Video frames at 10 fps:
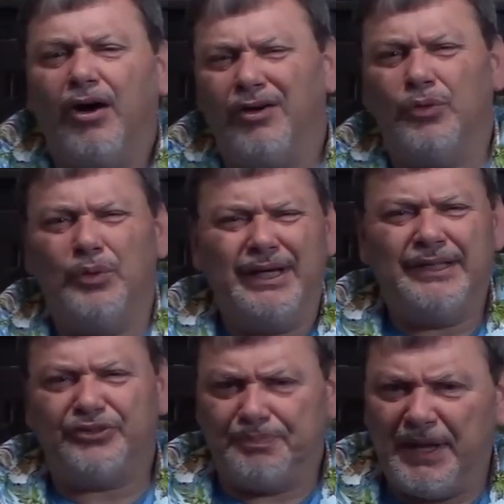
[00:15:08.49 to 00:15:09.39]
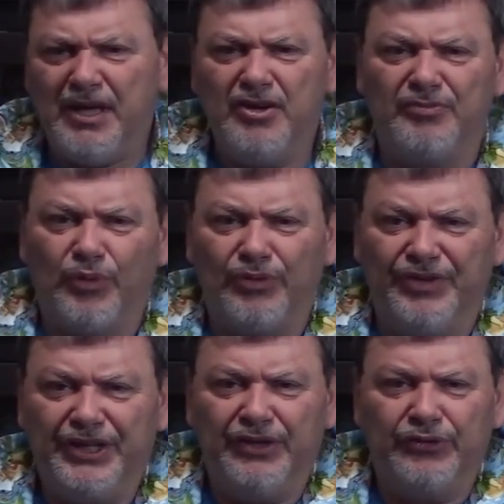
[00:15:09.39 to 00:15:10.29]
Oh, and speaking of more
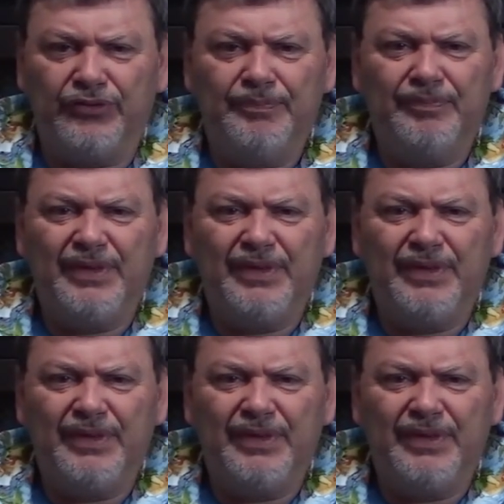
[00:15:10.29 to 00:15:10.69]
videos,